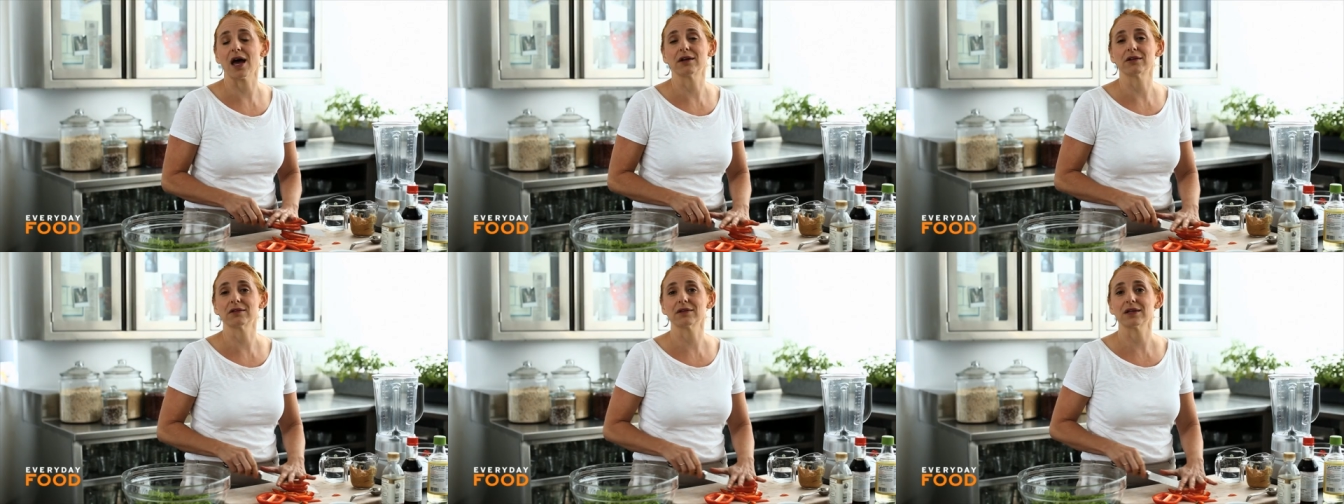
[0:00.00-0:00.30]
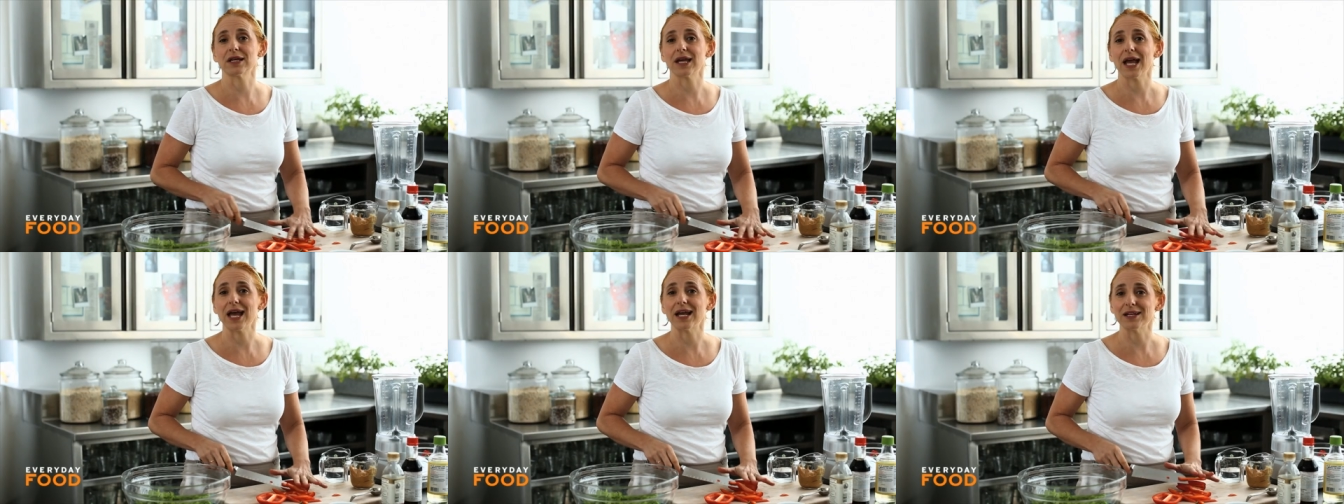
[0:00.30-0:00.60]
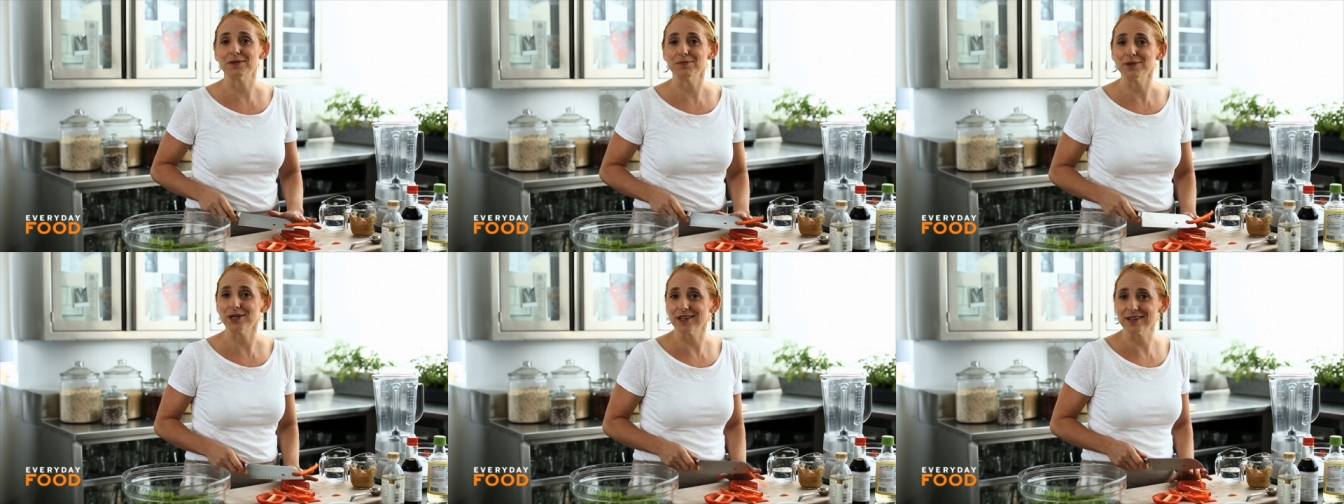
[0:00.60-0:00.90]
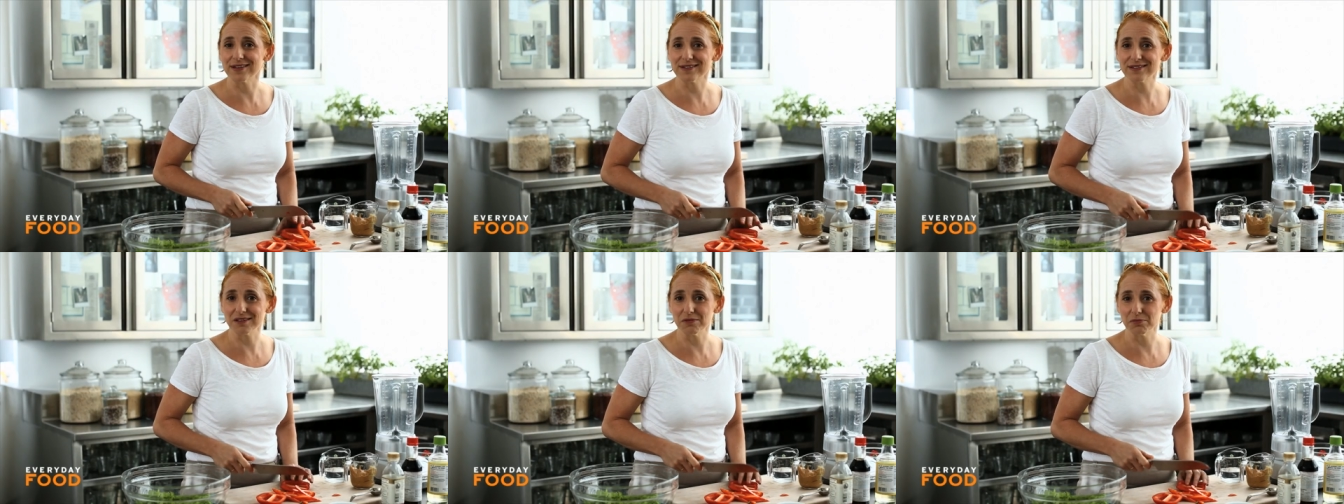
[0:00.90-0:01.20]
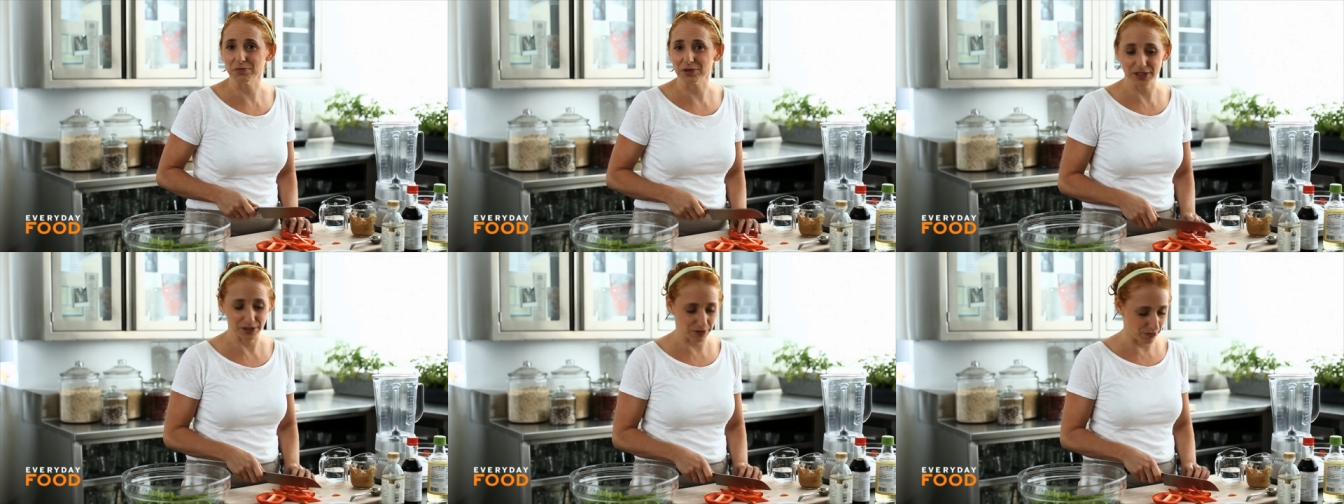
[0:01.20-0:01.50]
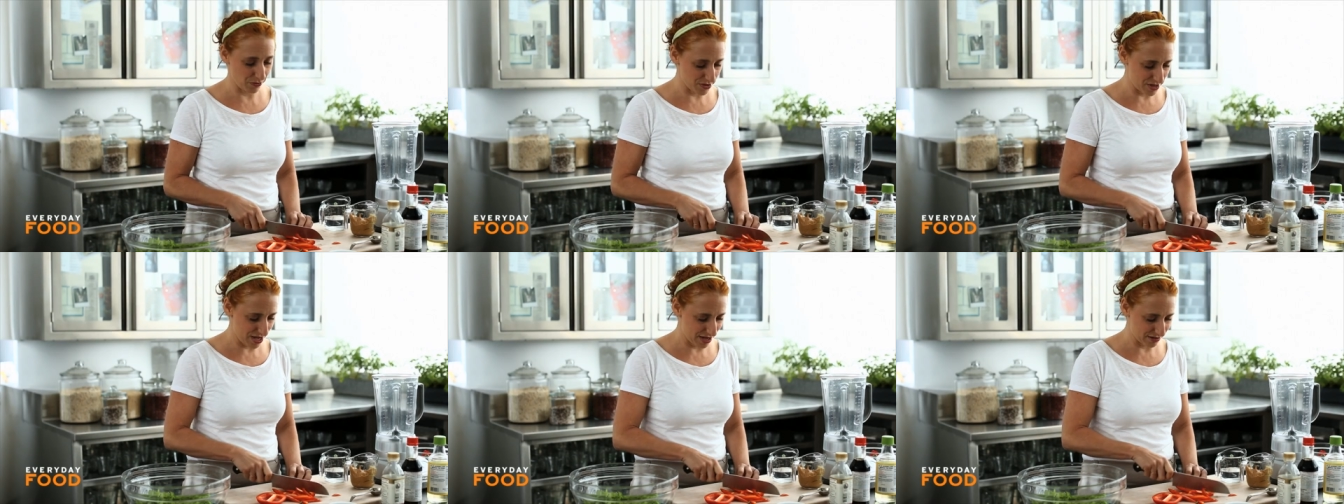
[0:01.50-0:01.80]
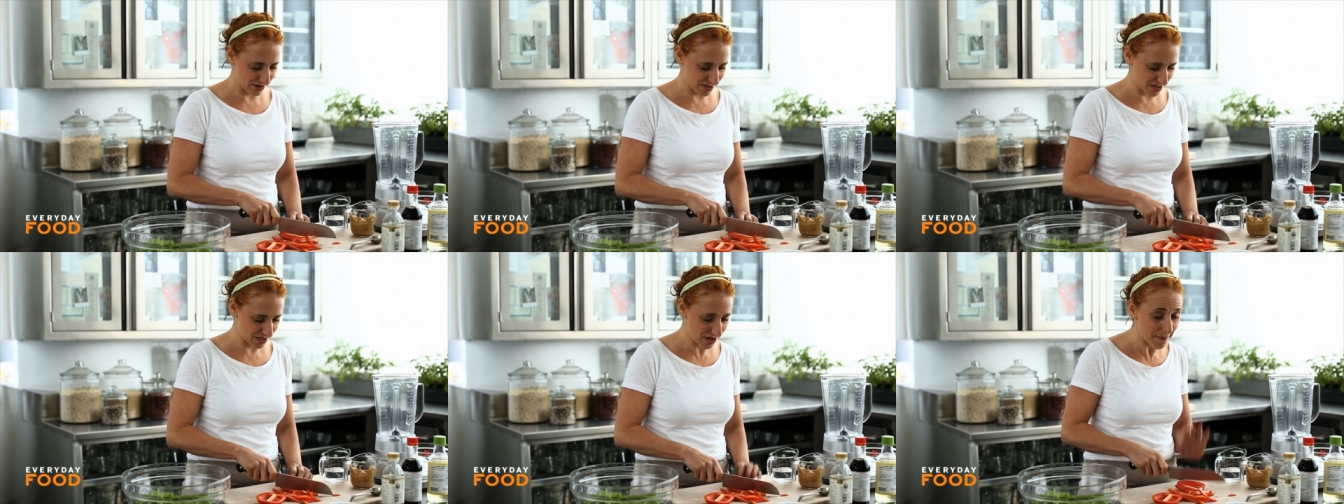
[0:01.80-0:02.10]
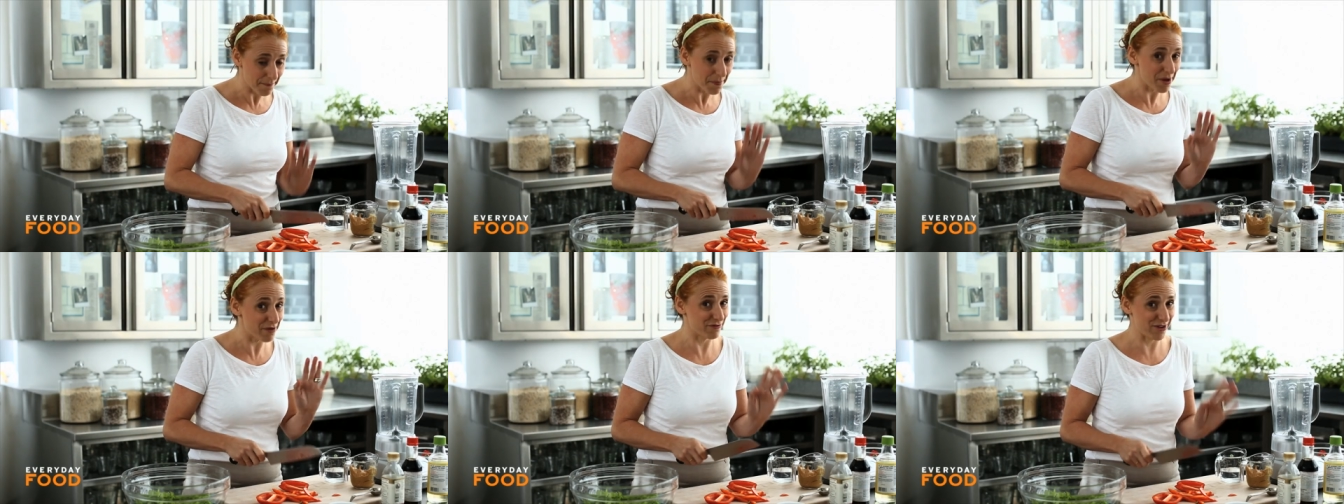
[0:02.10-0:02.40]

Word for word: I don't think any meal is complete without some